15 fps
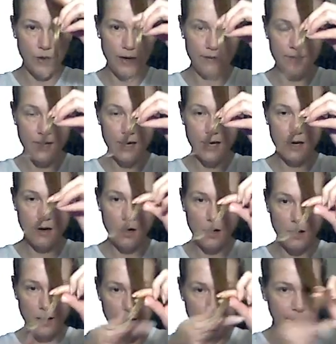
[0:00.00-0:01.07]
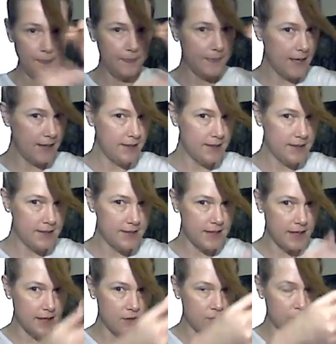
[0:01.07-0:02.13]
where I've got it all. Take this
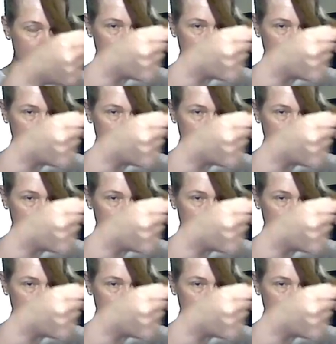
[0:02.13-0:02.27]
and